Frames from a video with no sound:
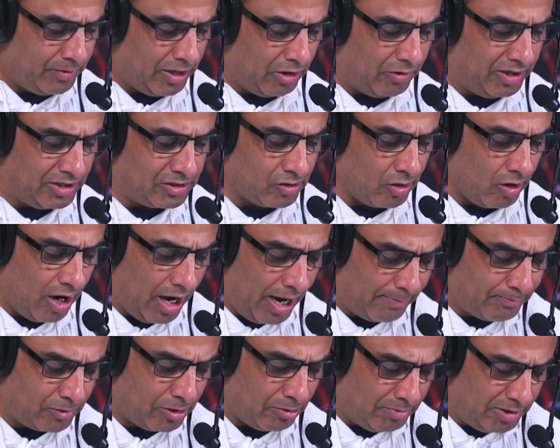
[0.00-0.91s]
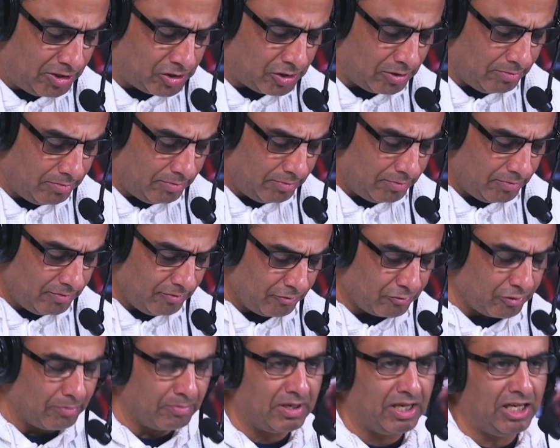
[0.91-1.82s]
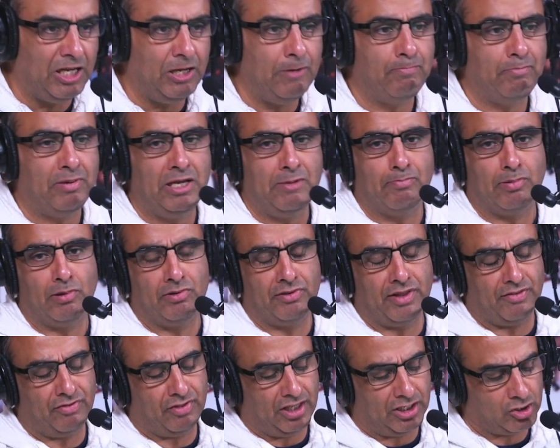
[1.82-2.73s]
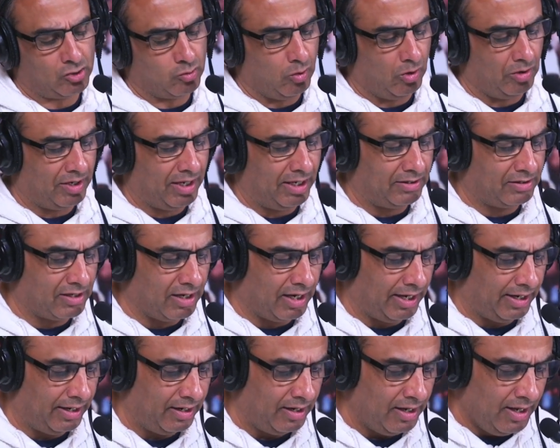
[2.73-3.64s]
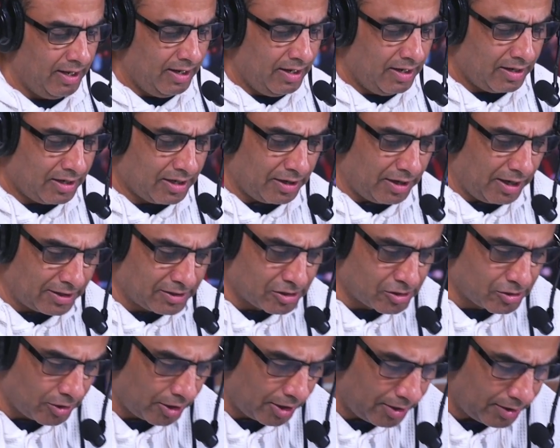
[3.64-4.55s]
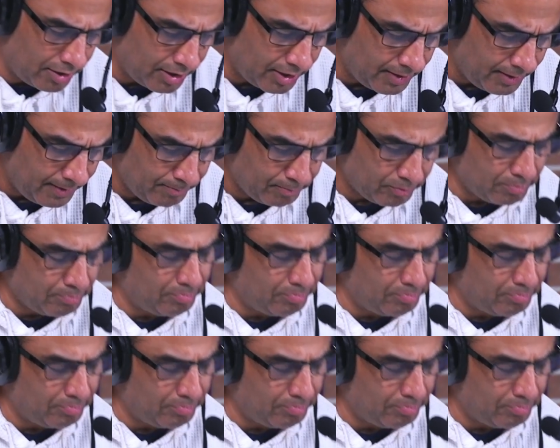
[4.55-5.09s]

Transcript: There is optimism from key people that this will get done. Canucks start.